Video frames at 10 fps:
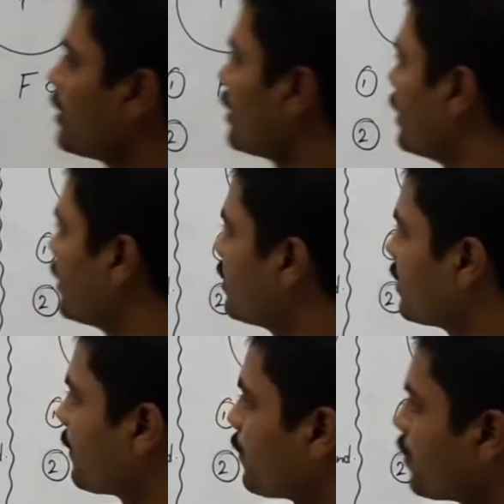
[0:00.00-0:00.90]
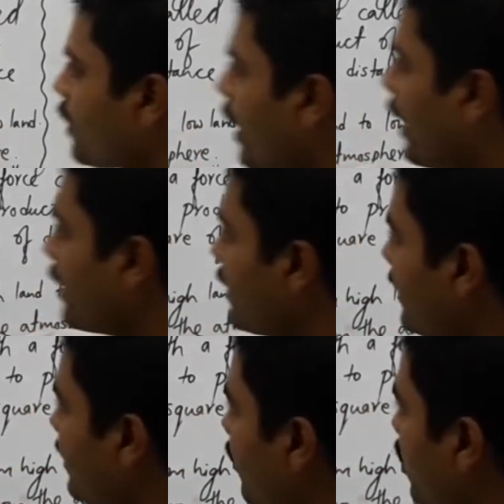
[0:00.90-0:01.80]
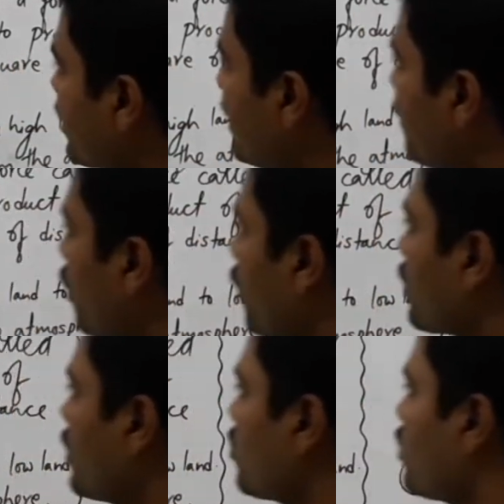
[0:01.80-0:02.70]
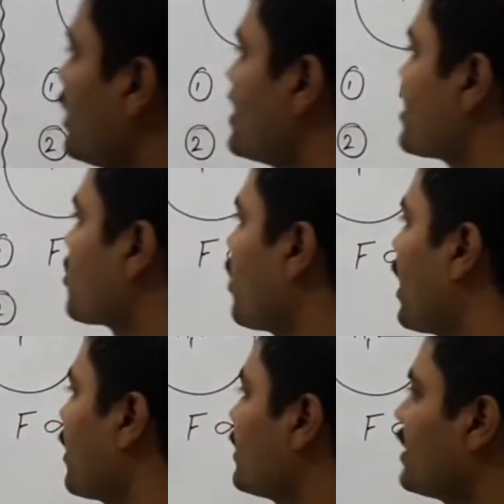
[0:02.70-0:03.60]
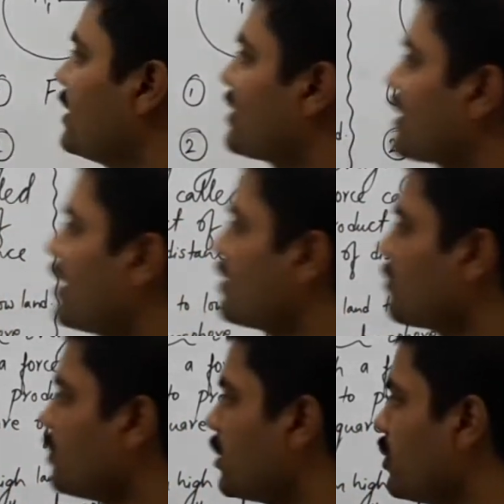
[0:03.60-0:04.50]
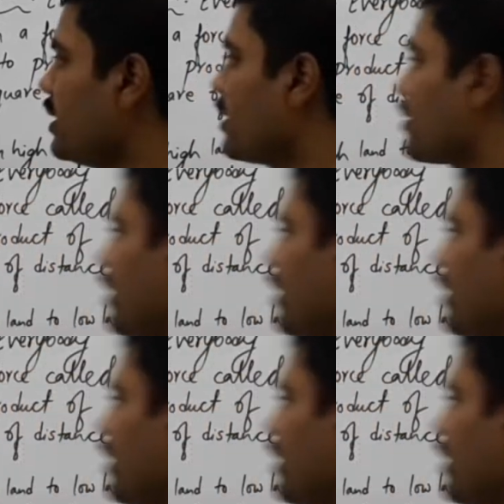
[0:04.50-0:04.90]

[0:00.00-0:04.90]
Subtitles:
is an inversely proportional to the square of the distance between their